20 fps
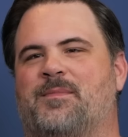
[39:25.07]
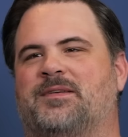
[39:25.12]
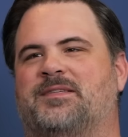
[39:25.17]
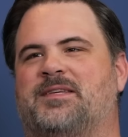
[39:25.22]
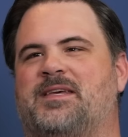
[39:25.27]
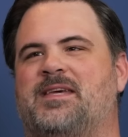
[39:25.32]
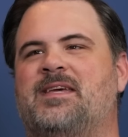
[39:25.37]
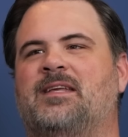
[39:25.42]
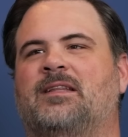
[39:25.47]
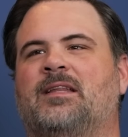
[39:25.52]

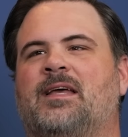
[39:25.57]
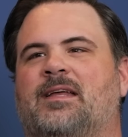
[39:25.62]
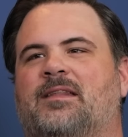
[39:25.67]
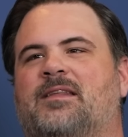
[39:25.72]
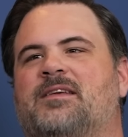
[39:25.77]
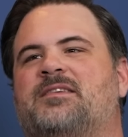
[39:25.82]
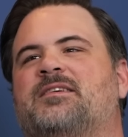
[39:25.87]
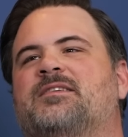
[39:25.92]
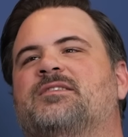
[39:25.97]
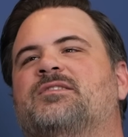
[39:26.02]
is elite.
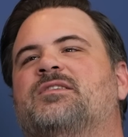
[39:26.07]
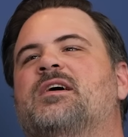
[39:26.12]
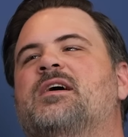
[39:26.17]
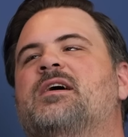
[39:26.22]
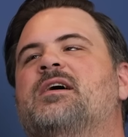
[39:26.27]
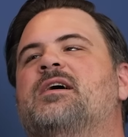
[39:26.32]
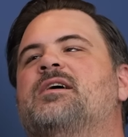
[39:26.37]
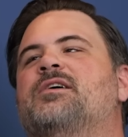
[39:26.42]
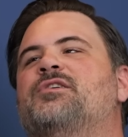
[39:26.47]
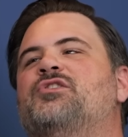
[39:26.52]
This is
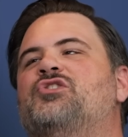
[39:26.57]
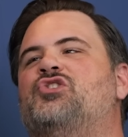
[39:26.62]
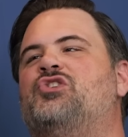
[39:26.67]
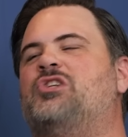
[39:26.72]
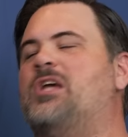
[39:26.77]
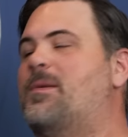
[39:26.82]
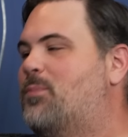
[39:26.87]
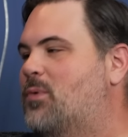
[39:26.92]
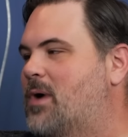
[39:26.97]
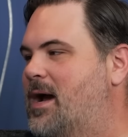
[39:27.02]

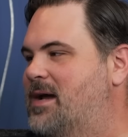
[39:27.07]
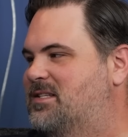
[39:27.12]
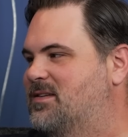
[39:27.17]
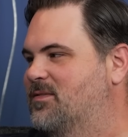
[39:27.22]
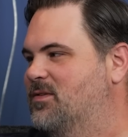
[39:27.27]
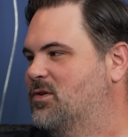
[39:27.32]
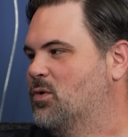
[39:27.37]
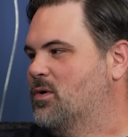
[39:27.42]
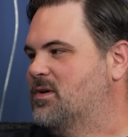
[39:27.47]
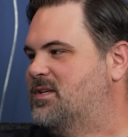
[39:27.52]
shipwrights of
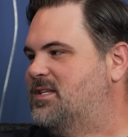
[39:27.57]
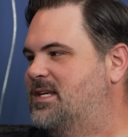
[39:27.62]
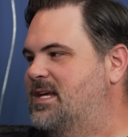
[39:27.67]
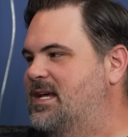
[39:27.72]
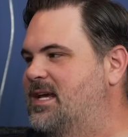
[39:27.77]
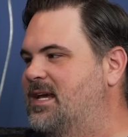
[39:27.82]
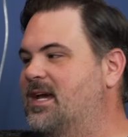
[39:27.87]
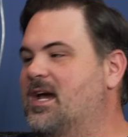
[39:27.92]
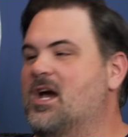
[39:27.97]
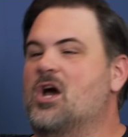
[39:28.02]
the North
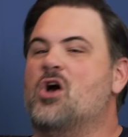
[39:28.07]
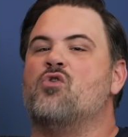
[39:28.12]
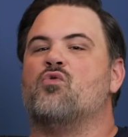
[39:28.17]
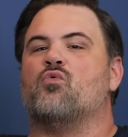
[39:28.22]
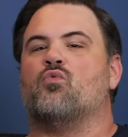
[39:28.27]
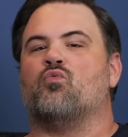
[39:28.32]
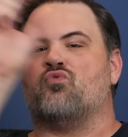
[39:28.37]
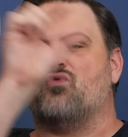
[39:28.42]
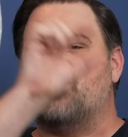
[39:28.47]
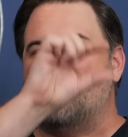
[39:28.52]
Sea
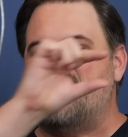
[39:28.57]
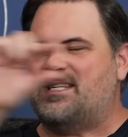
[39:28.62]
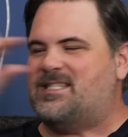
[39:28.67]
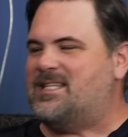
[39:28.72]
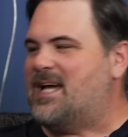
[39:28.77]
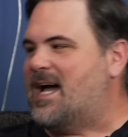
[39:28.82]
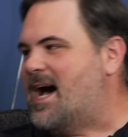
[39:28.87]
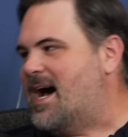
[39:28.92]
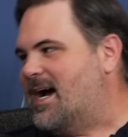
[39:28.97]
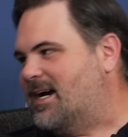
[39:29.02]
Redux.
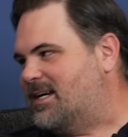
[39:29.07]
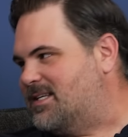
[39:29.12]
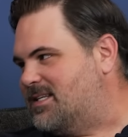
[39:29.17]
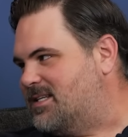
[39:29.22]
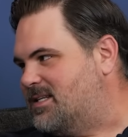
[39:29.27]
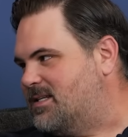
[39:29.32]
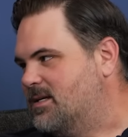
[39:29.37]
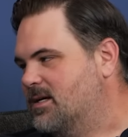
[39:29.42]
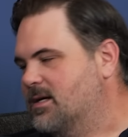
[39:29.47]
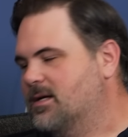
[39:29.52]
Yeah, the